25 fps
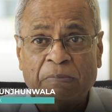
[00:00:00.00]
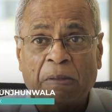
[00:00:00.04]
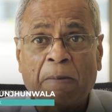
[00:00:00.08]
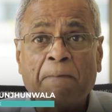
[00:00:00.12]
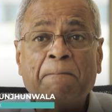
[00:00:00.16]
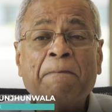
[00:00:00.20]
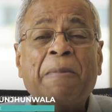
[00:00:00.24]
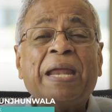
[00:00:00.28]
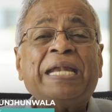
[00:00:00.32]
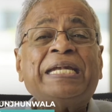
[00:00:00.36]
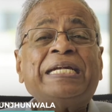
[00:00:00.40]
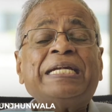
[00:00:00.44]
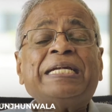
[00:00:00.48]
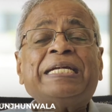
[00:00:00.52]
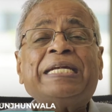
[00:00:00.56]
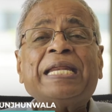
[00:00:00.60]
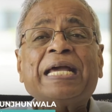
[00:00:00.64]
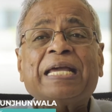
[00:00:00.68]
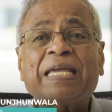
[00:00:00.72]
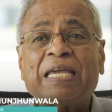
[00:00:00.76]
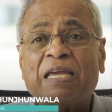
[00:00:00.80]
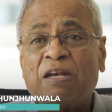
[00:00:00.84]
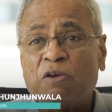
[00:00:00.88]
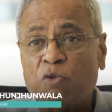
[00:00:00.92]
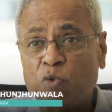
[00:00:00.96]

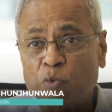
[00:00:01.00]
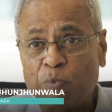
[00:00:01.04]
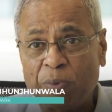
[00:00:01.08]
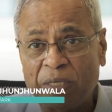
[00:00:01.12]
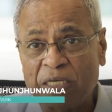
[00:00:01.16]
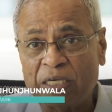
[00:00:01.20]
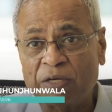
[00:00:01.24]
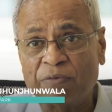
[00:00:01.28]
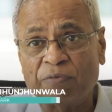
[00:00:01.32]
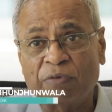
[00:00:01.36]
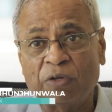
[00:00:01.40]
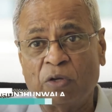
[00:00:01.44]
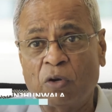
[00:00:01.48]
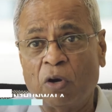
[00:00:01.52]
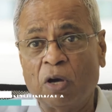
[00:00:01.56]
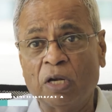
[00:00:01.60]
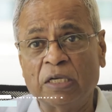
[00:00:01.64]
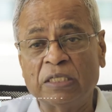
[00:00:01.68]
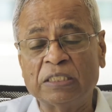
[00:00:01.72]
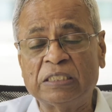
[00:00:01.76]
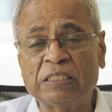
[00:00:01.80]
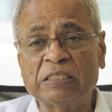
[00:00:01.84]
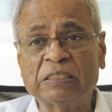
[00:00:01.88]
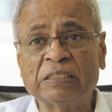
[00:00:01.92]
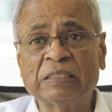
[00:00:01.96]
medtech incubator we call
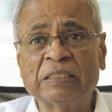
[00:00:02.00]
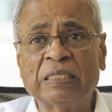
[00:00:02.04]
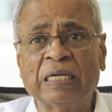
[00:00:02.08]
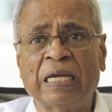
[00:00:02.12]
it,